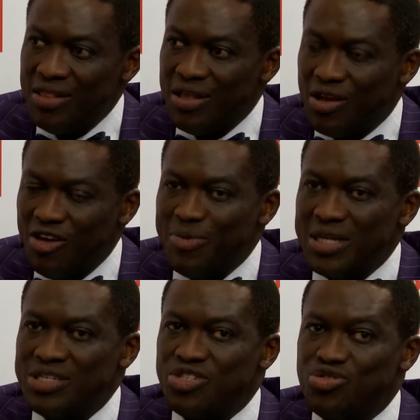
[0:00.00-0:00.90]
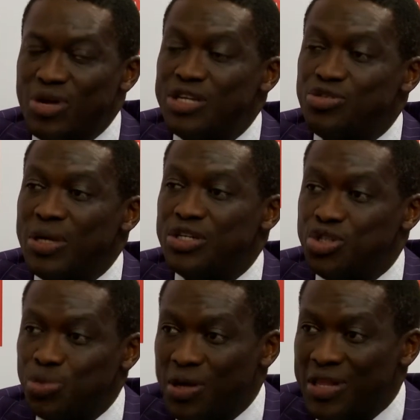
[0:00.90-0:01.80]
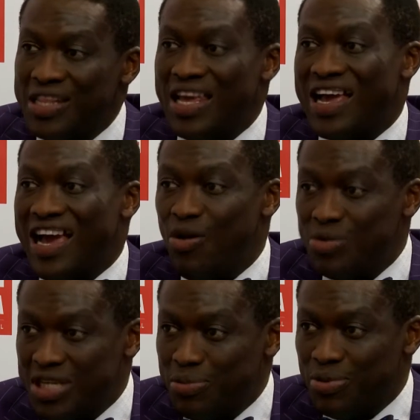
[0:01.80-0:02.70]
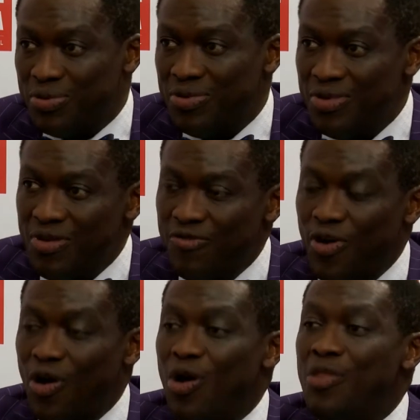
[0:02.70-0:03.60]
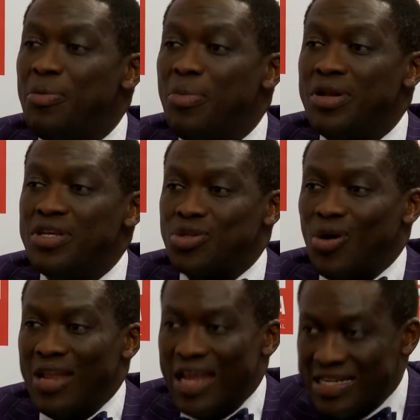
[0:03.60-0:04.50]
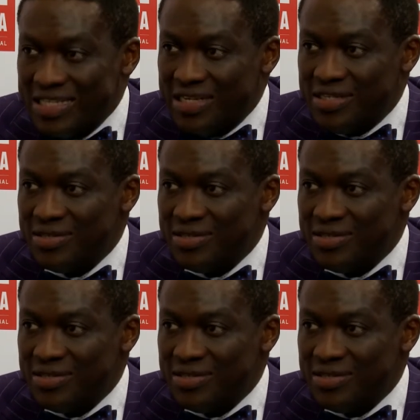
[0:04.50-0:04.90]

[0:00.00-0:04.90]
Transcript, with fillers: the government is trying to ensure that they're accountable for all the monies collected